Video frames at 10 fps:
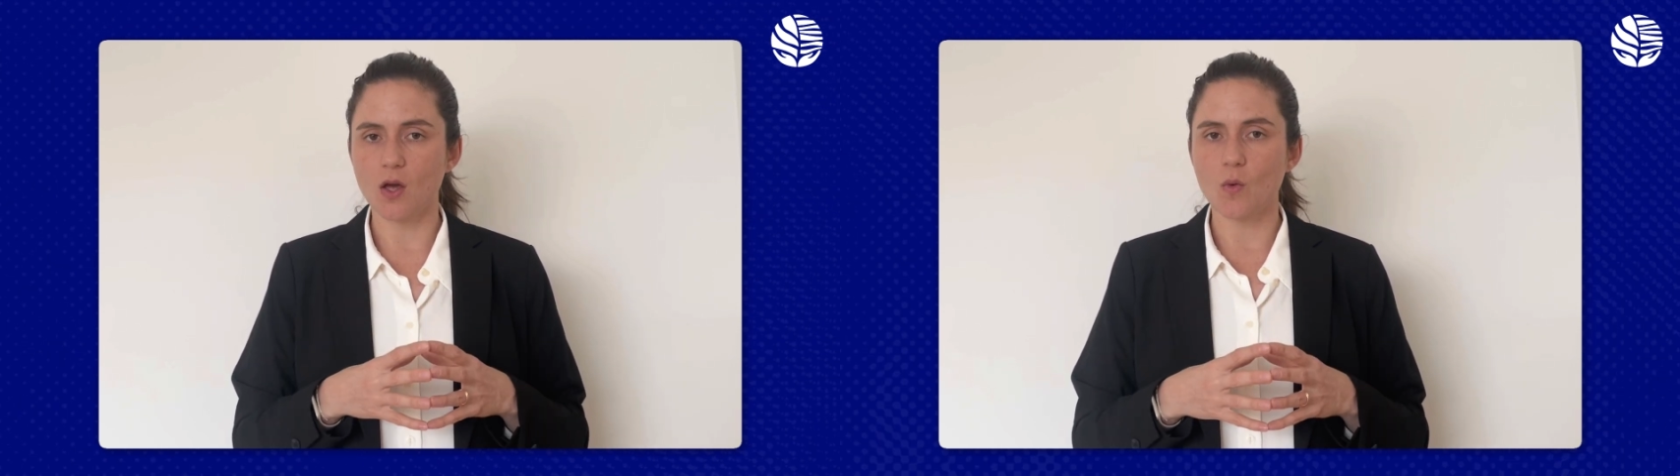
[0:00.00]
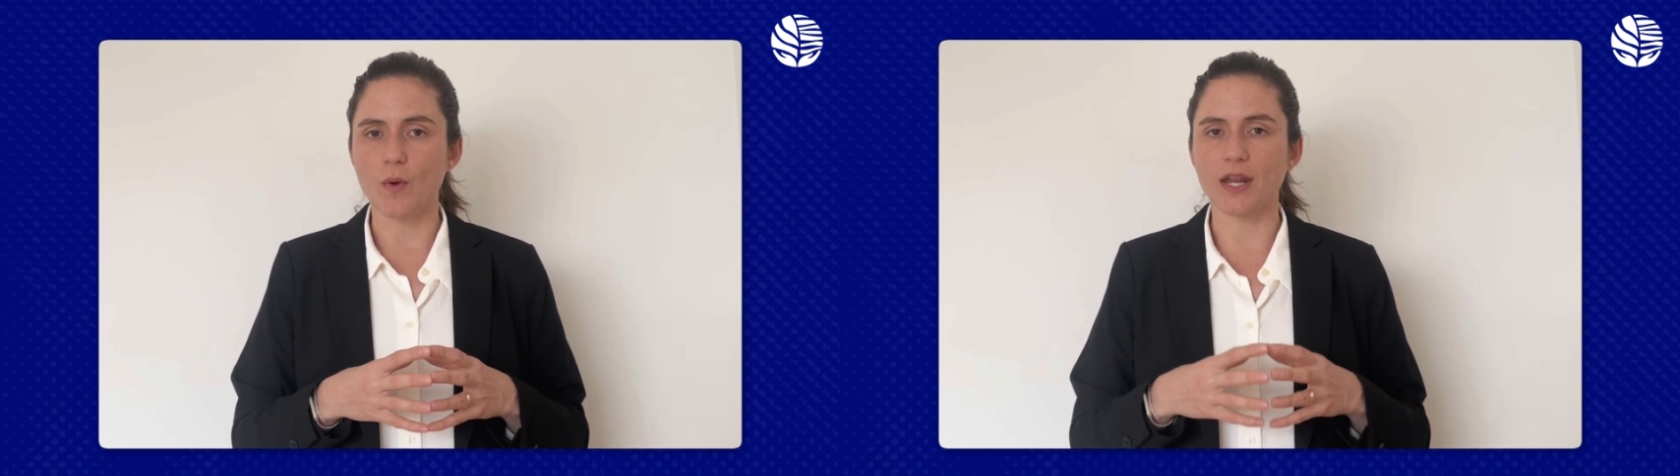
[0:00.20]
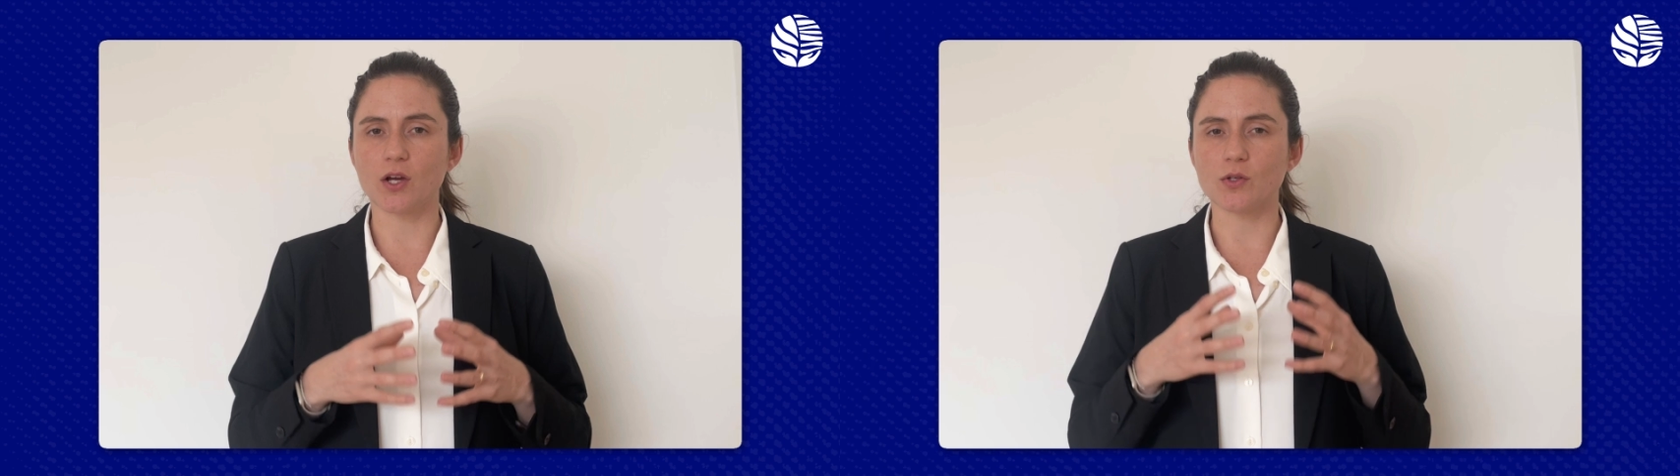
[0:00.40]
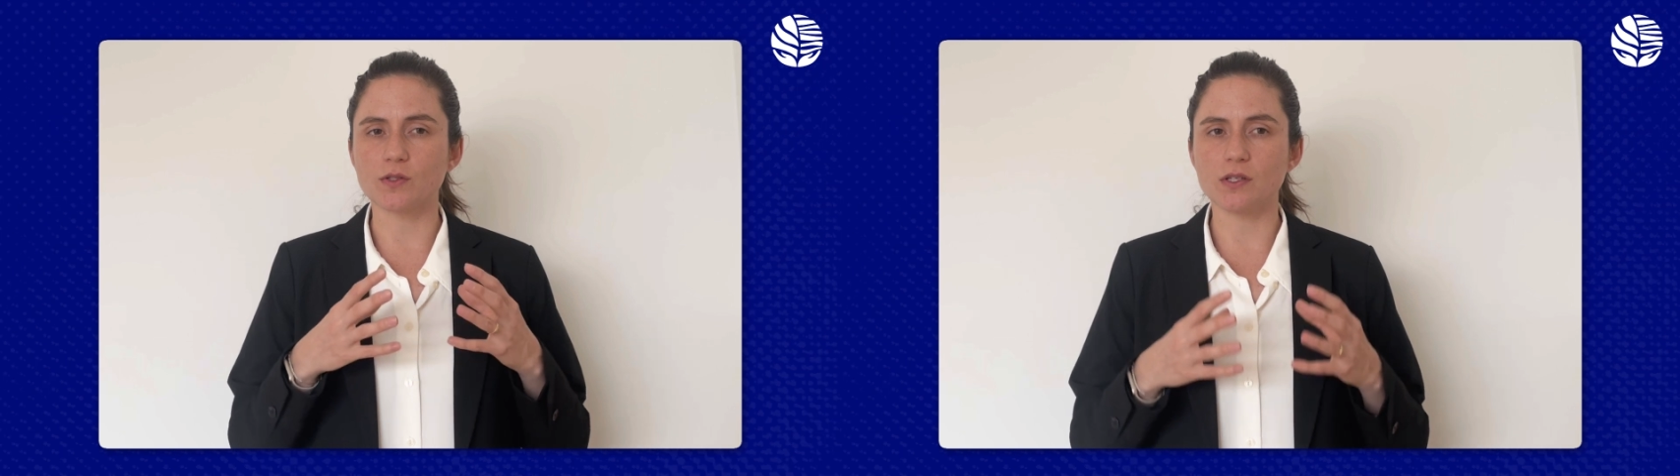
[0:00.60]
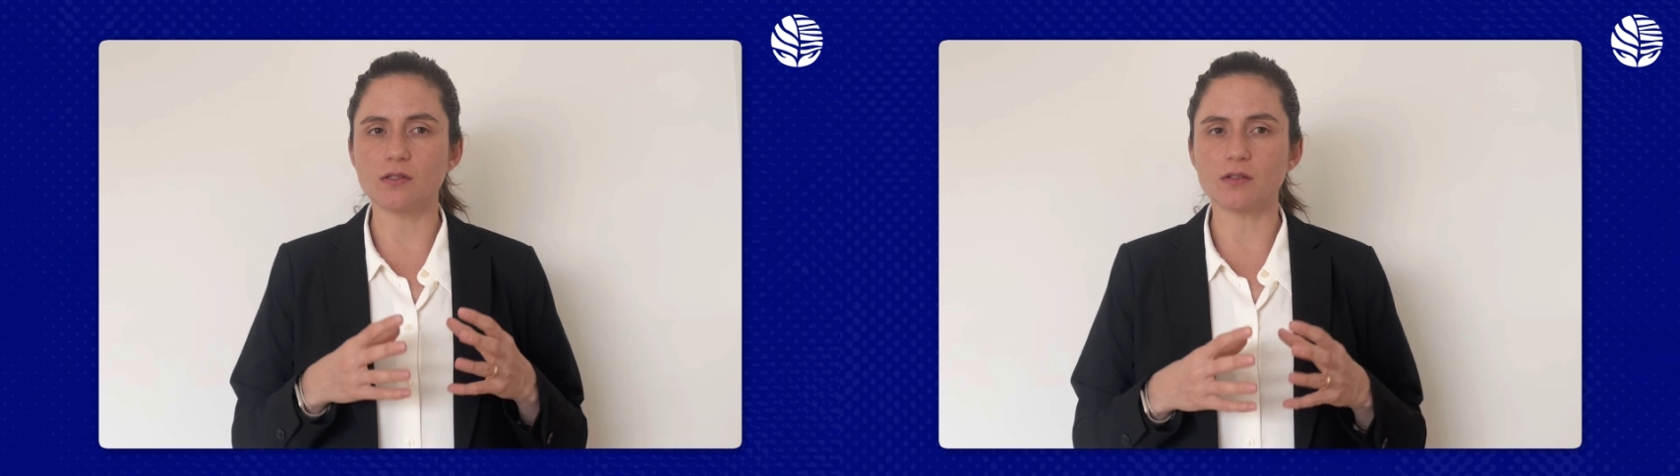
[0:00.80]
when
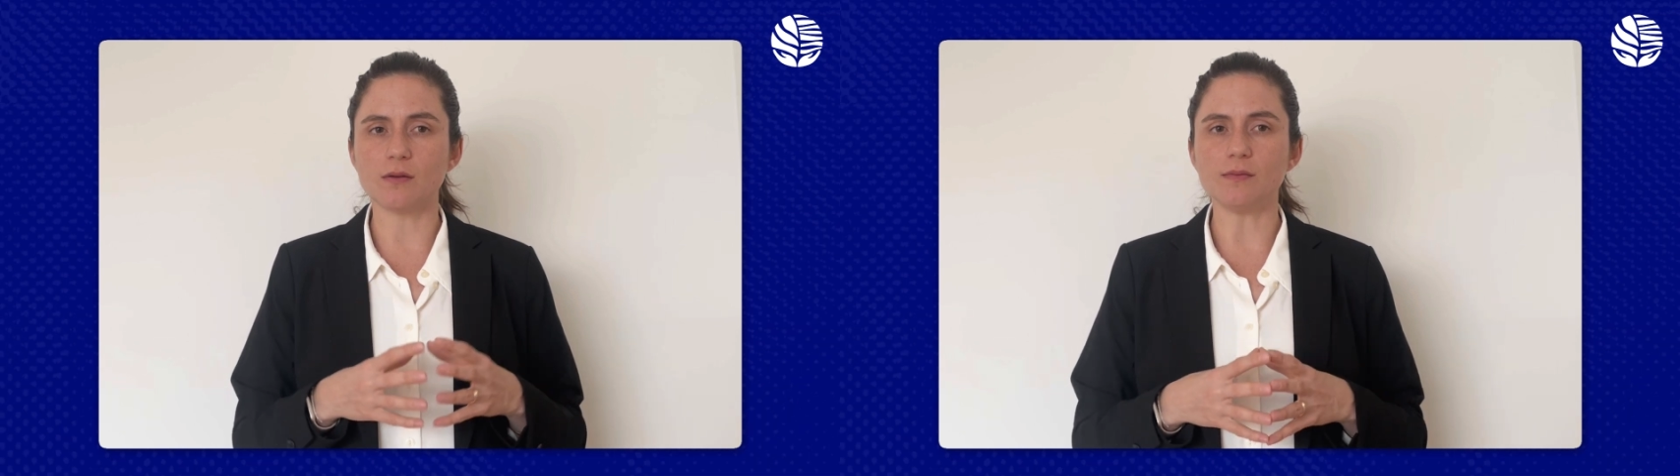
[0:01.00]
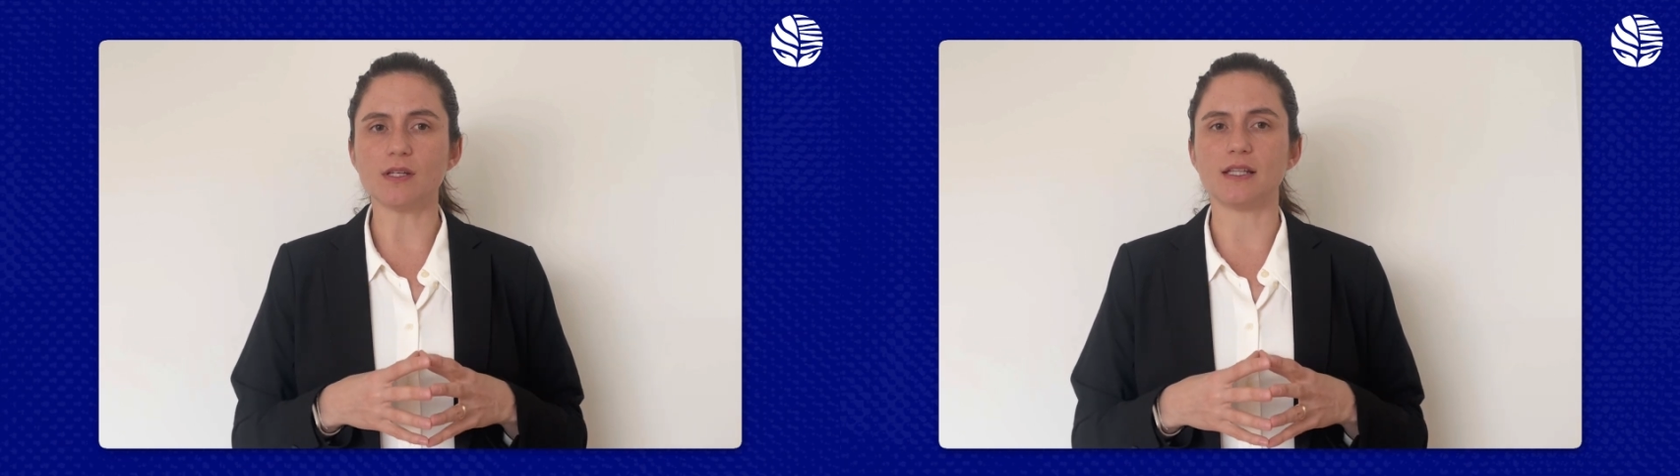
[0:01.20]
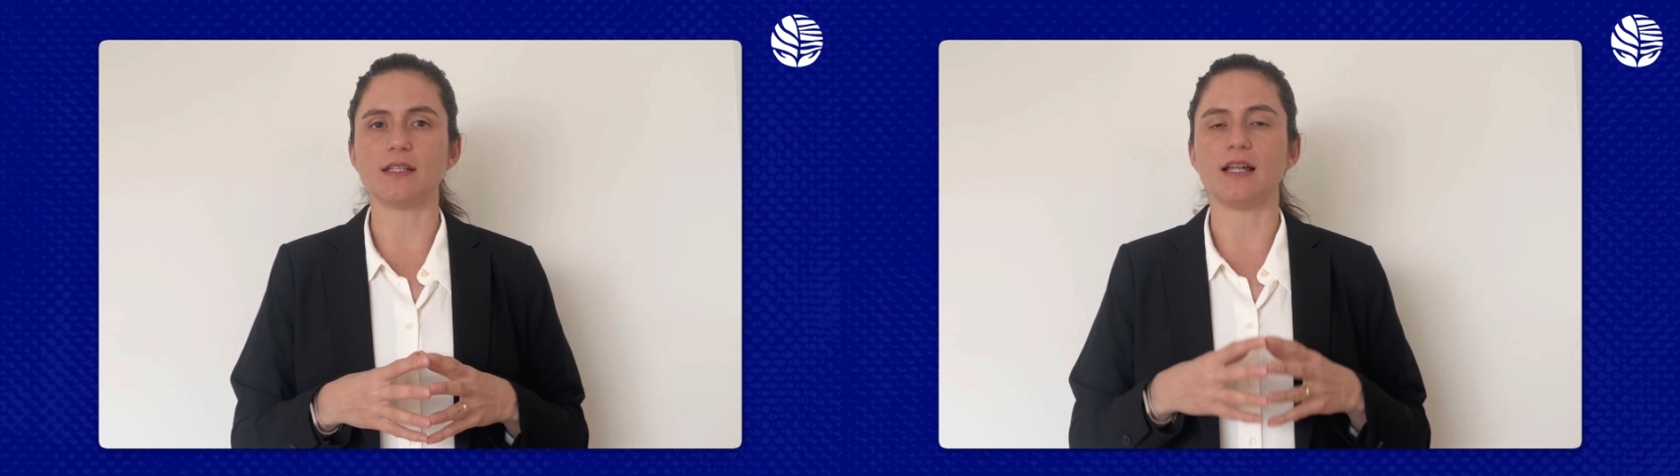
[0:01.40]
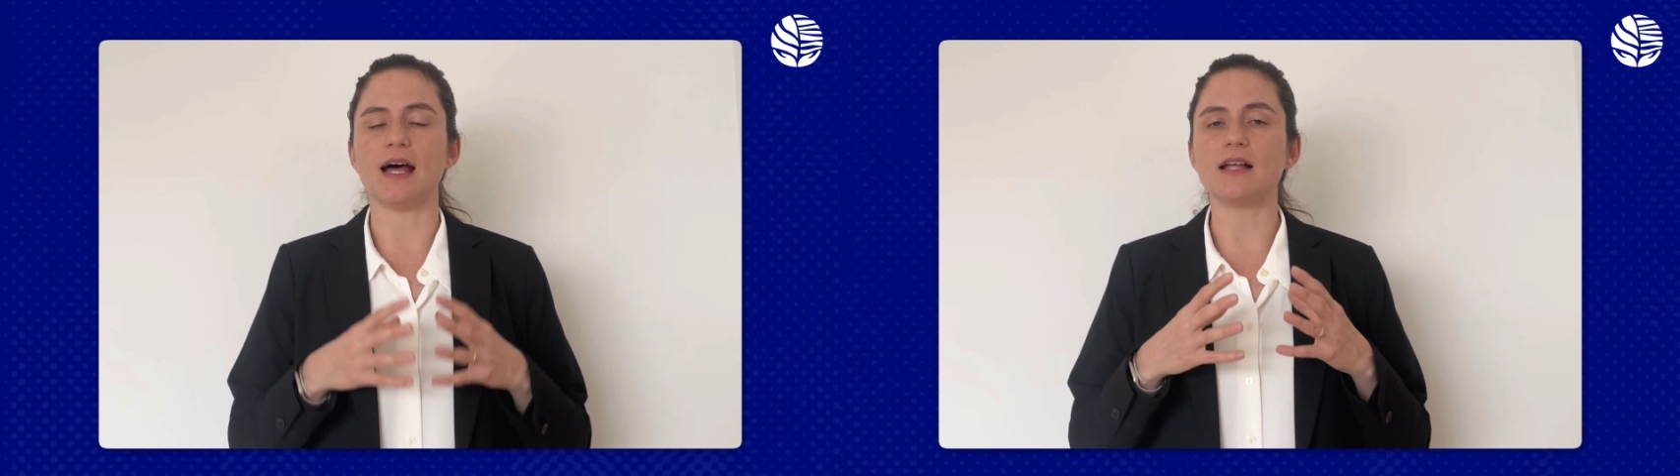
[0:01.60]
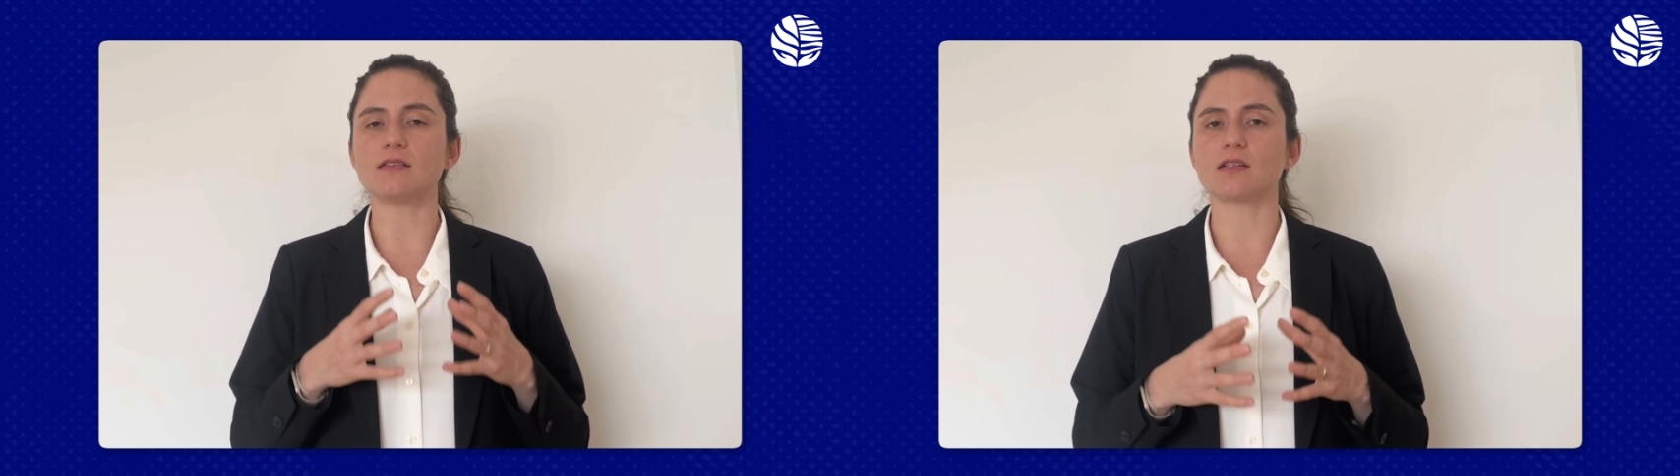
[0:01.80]
ecosystems and the
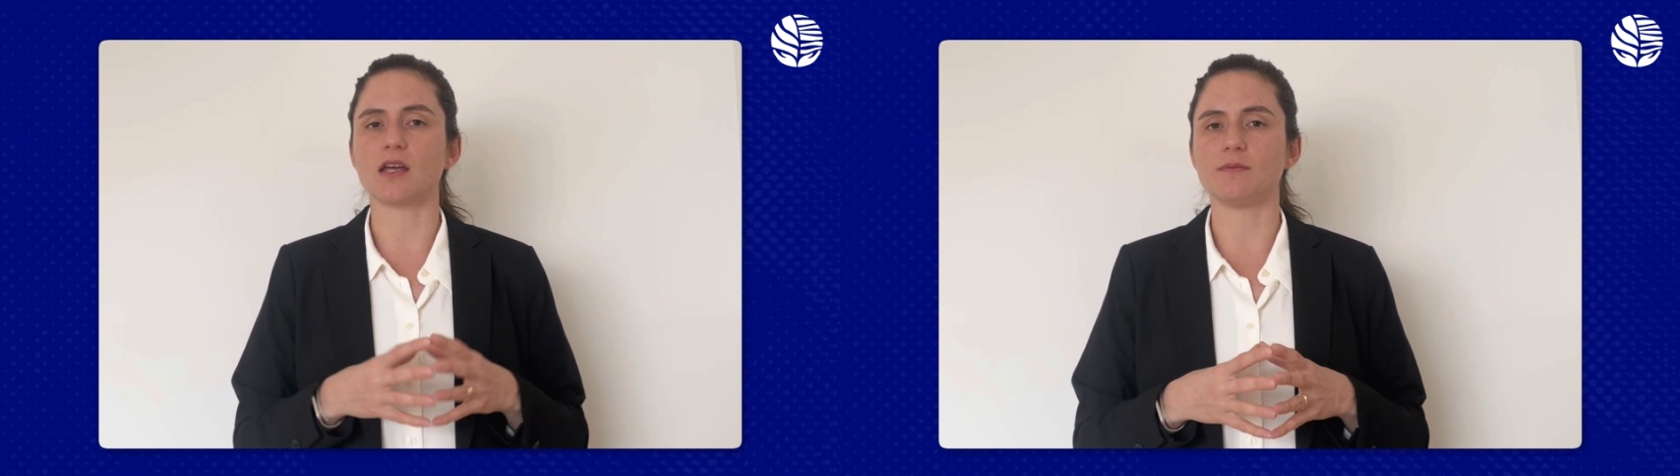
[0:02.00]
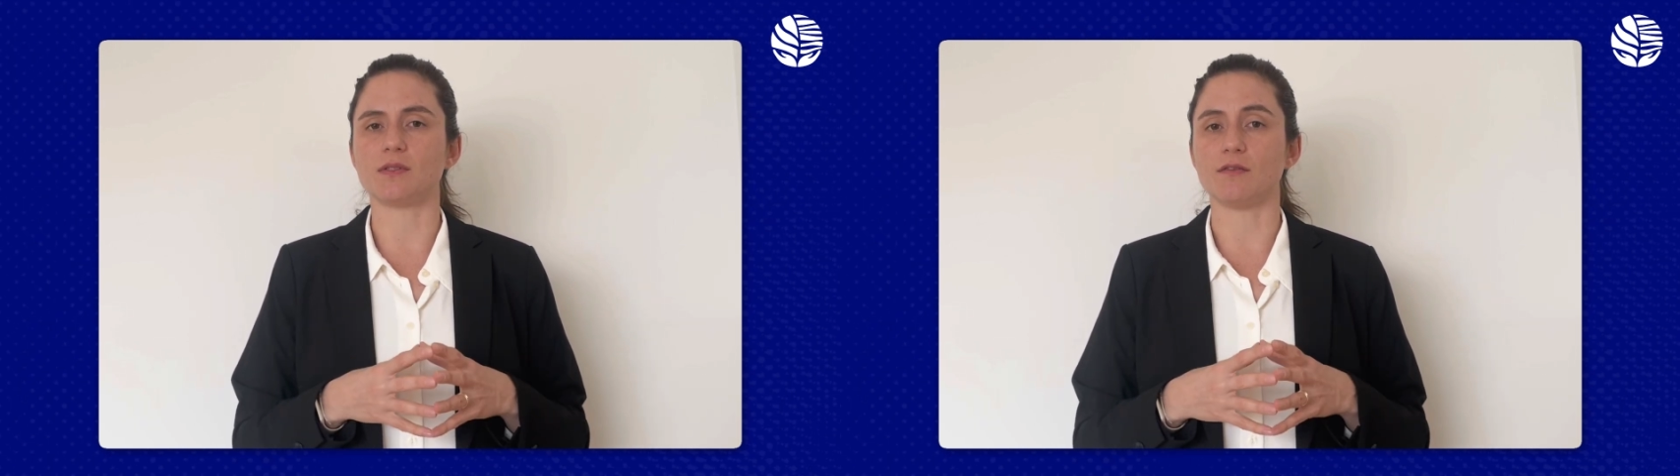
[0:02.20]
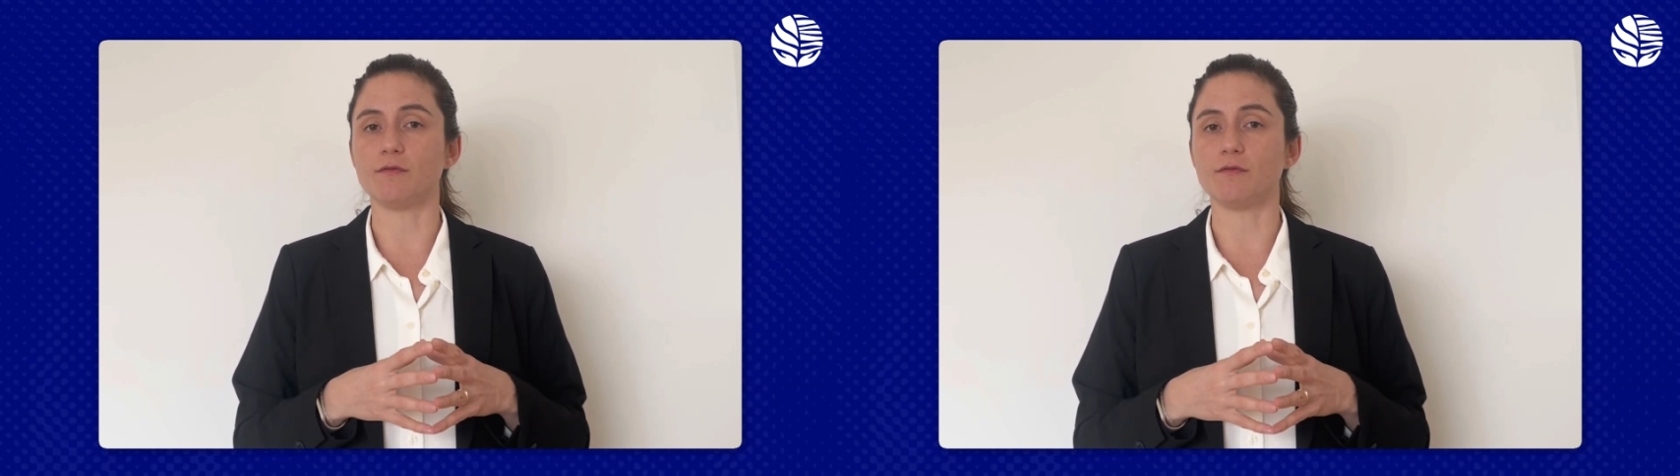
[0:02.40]
landscapes they